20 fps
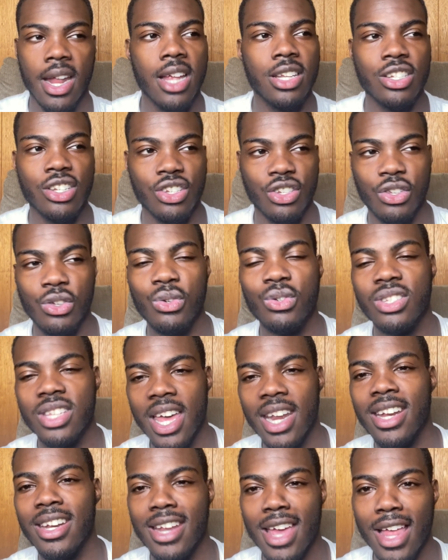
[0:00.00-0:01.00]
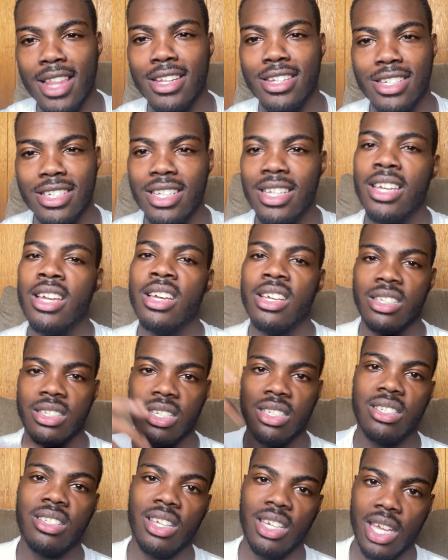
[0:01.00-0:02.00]
I just use that analogy
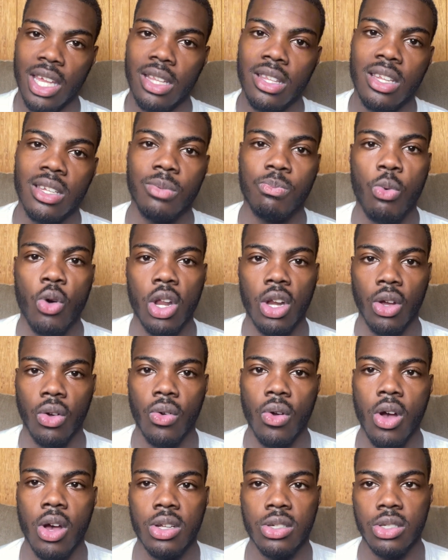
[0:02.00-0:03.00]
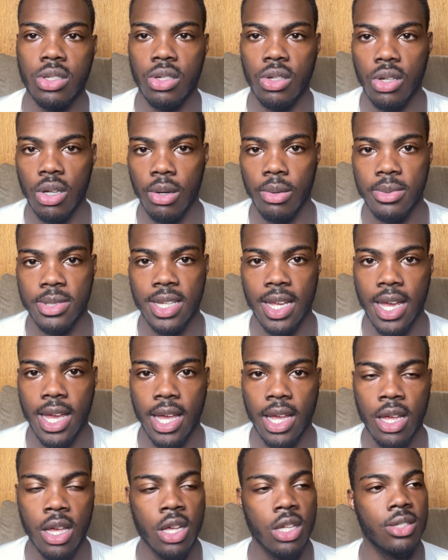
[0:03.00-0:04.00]
just to get this point across. You know what I'm
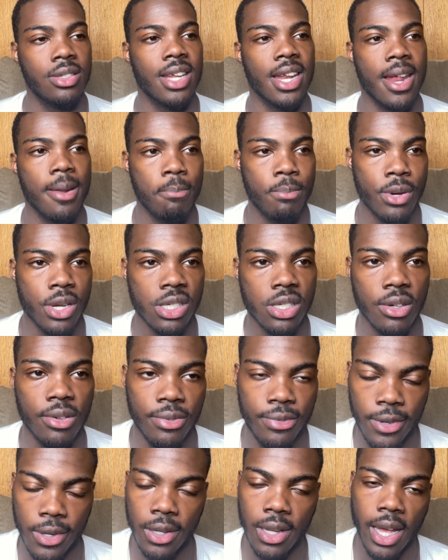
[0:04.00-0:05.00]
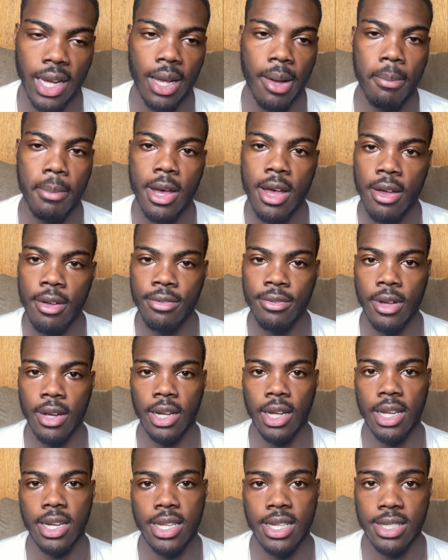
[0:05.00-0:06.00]
saying? So they pushing fear like a
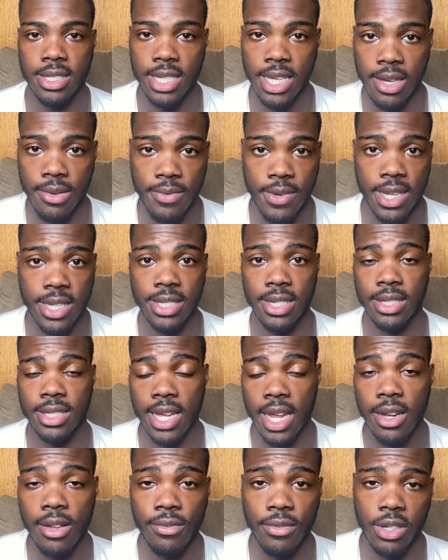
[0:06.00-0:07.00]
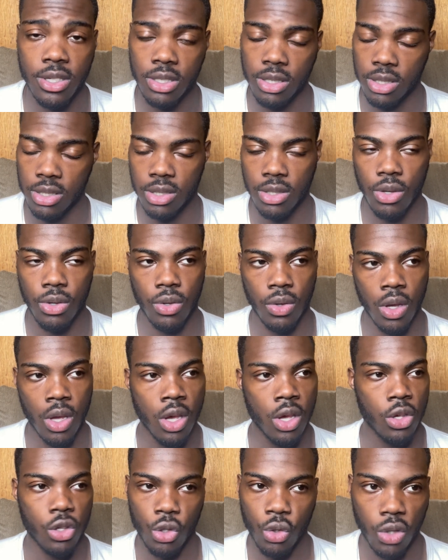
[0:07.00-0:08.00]
motherfucker in these TVs and television. So
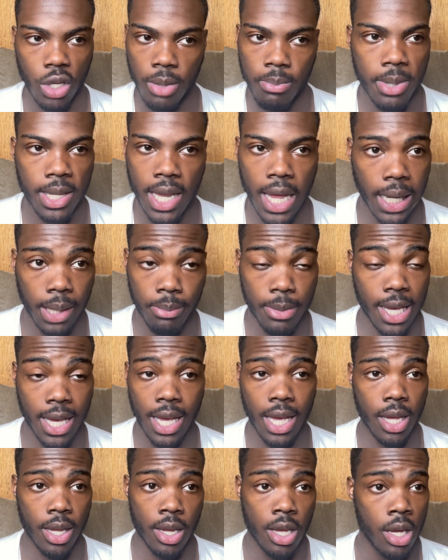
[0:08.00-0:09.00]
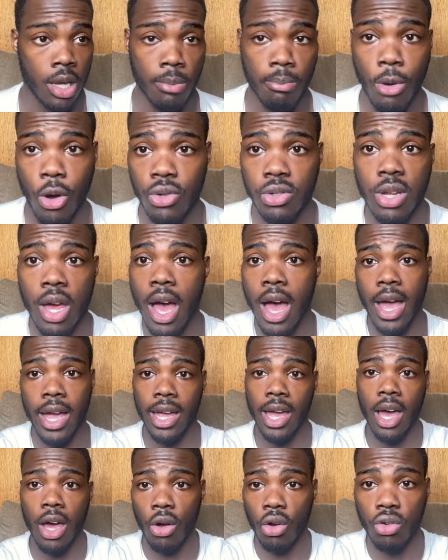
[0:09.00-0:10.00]
you can be like, man, Most High,
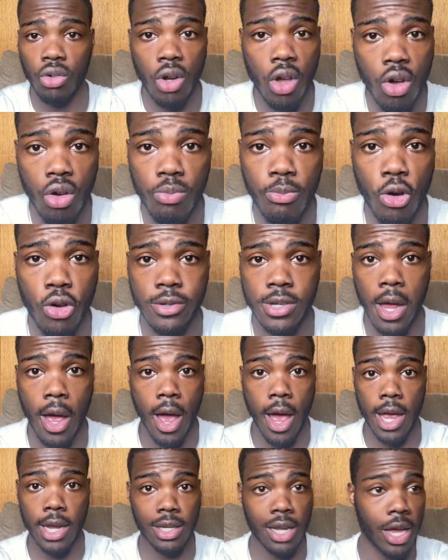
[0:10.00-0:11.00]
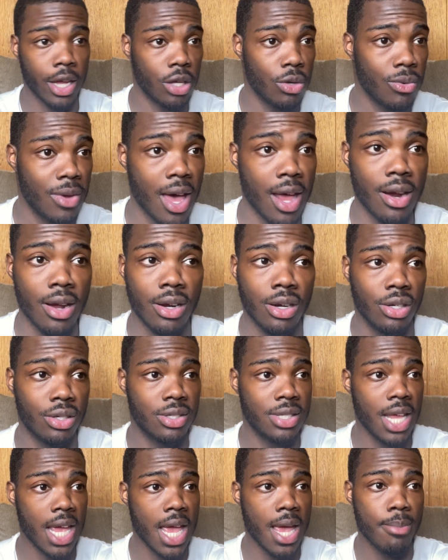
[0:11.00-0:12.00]
I don't know Most High. Like you gotta
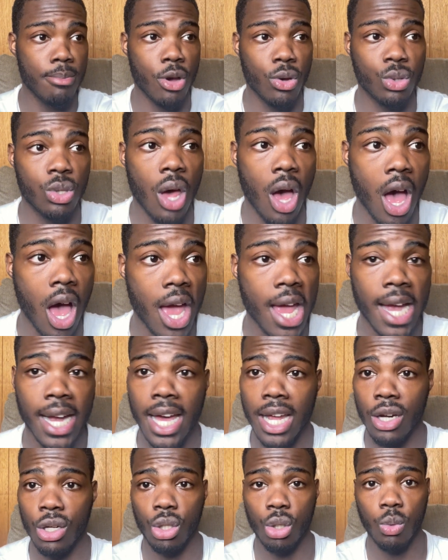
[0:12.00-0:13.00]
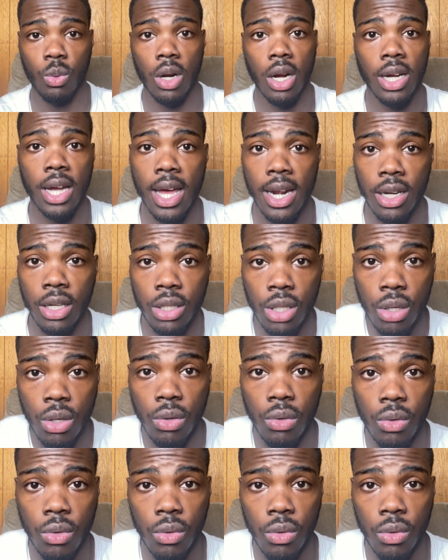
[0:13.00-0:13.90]
understand Most High. I gotta do what I gotta do.